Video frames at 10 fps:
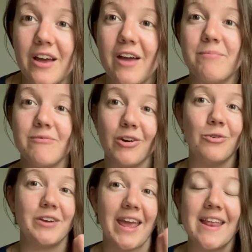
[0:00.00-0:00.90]
I've been
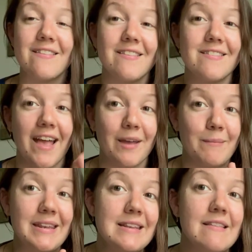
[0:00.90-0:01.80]
recording it in
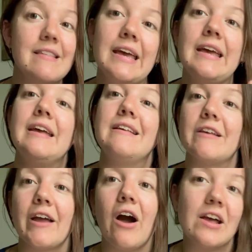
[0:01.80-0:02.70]
segments, so
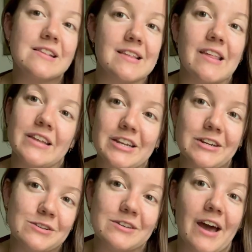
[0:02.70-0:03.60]
I can't see the
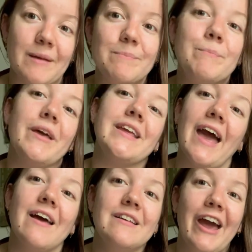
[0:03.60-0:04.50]
total time, but
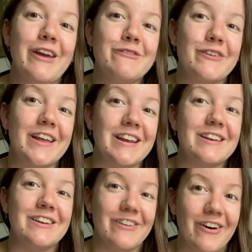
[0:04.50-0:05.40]
yeah, hopefully
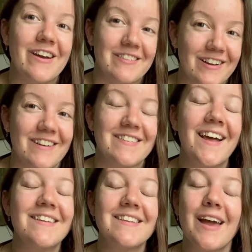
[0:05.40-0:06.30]
not as long as
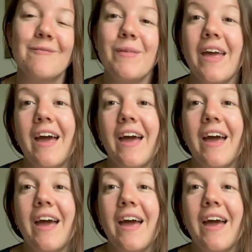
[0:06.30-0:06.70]
last time.